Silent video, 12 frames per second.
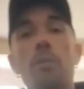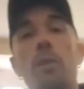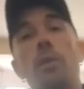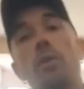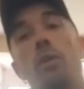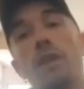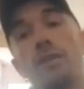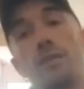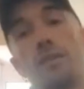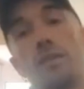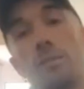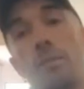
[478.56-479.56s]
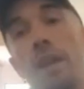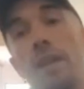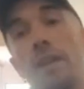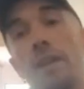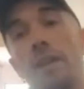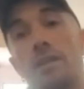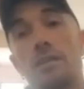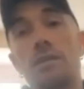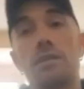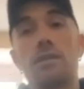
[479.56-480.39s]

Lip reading: we wanted to just make